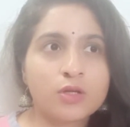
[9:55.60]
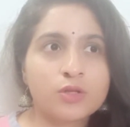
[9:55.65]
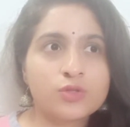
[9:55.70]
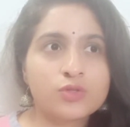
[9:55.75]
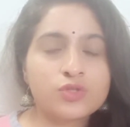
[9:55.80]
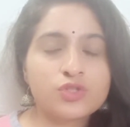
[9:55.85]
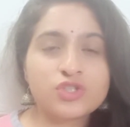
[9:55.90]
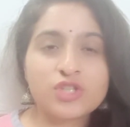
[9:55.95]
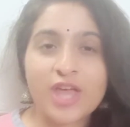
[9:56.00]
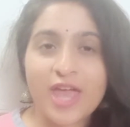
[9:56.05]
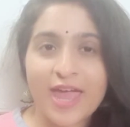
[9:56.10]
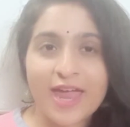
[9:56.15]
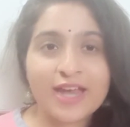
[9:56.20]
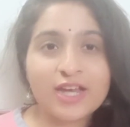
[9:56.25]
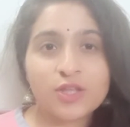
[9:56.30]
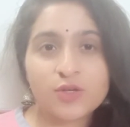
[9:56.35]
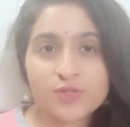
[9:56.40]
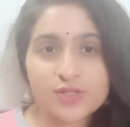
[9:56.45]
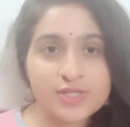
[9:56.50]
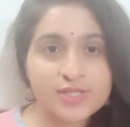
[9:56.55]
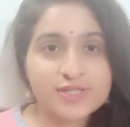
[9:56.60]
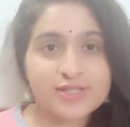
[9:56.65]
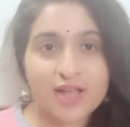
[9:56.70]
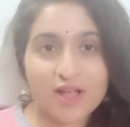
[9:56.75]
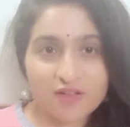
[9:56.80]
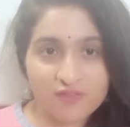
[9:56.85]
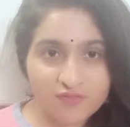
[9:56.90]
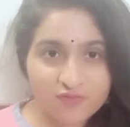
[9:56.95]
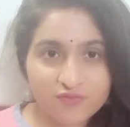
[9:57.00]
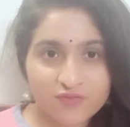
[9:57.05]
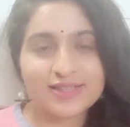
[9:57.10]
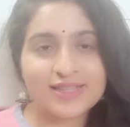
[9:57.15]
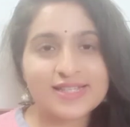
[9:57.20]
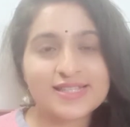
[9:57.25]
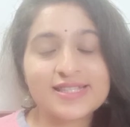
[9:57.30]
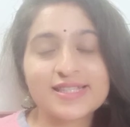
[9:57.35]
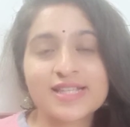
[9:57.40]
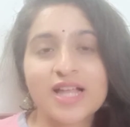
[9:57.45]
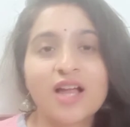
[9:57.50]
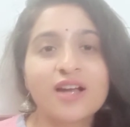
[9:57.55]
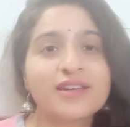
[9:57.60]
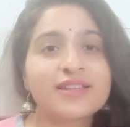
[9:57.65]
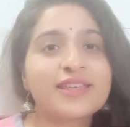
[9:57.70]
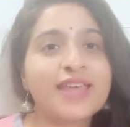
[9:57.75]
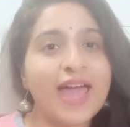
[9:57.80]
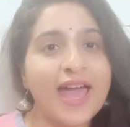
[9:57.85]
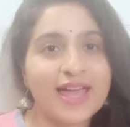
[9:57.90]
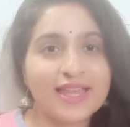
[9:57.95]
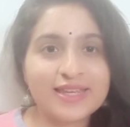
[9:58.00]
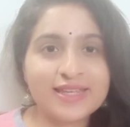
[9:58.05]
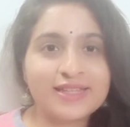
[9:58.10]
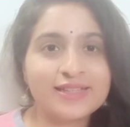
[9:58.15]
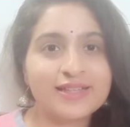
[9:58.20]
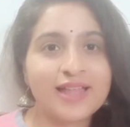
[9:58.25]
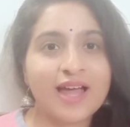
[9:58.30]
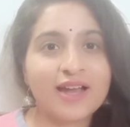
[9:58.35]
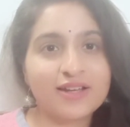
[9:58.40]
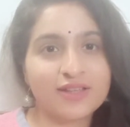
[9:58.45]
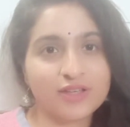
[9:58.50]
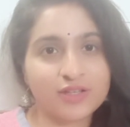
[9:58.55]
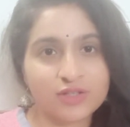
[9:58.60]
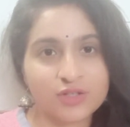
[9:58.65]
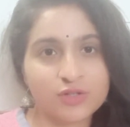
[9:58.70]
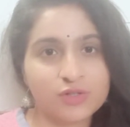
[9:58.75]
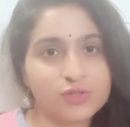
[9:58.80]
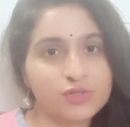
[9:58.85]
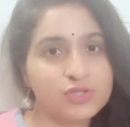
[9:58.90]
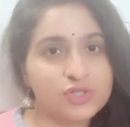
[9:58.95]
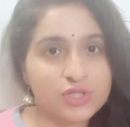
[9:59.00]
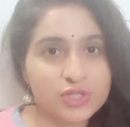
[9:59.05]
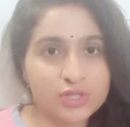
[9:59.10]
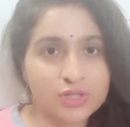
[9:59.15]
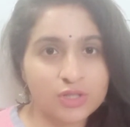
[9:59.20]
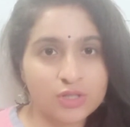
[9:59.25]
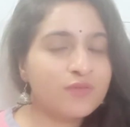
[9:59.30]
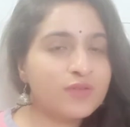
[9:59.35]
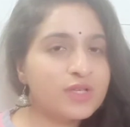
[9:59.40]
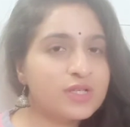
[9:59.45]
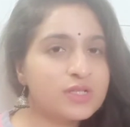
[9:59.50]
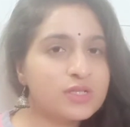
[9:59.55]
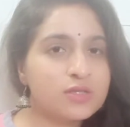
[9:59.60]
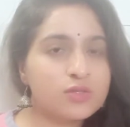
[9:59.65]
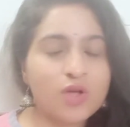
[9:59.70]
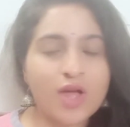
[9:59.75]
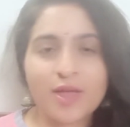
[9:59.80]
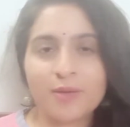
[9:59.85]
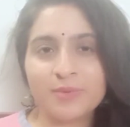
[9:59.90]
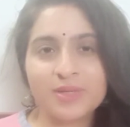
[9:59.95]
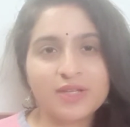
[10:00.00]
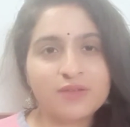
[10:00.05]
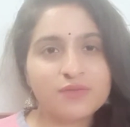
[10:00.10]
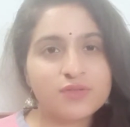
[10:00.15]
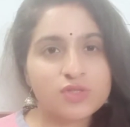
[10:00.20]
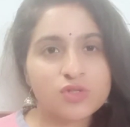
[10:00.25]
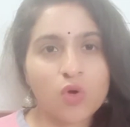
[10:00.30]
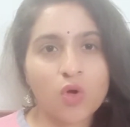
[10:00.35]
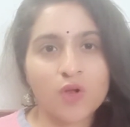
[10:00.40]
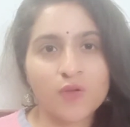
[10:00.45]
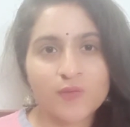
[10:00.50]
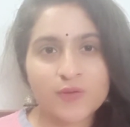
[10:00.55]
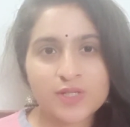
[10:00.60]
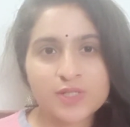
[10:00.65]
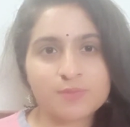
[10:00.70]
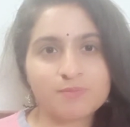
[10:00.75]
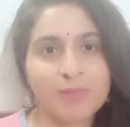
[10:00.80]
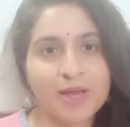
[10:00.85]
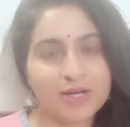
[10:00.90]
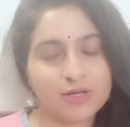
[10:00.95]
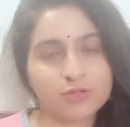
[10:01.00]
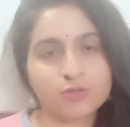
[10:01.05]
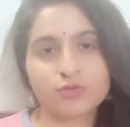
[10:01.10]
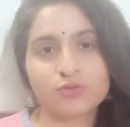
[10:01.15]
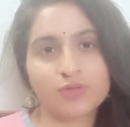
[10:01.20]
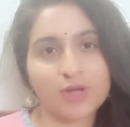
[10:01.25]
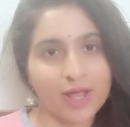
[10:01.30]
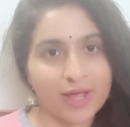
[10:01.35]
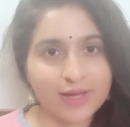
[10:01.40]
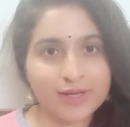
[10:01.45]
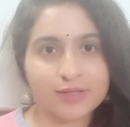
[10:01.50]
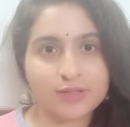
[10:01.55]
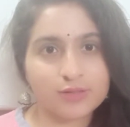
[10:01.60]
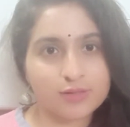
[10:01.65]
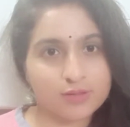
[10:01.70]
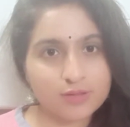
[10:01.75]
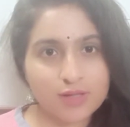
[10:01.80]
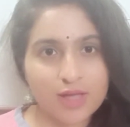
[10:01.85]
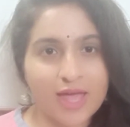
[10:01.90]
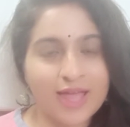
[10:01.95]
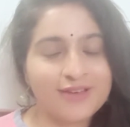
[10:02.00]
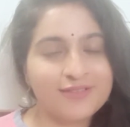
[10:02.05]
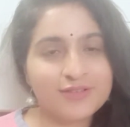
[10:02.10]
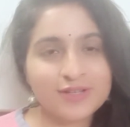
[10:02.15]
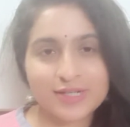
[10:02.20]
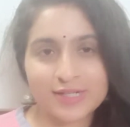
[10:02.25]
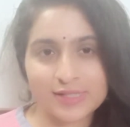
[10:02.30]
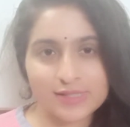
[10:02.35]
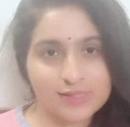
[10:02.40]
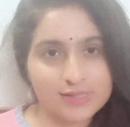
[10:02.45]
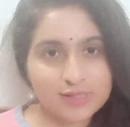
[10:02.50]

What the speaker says: shared your stuff with, start carrying that energy. So I believe it's always better to write and release